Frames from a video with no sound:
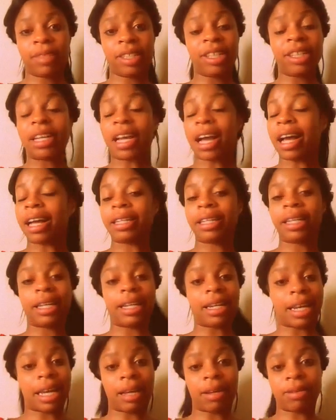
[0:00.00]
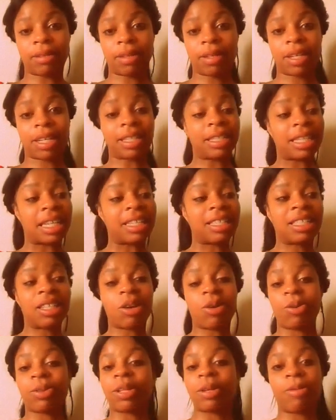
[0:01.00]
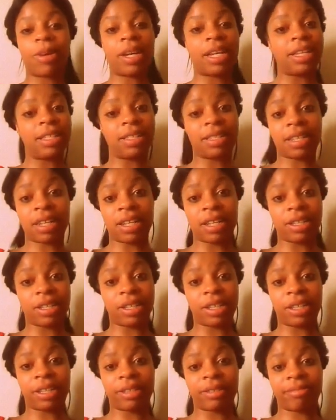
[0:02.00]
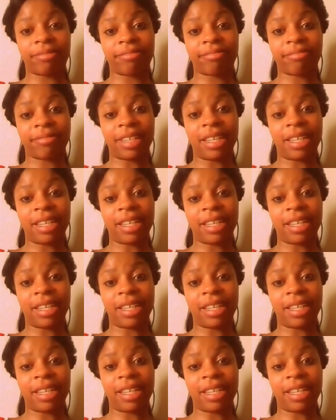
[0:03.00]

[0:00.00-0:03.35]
You got to get out, because that's the only way he's going to learn.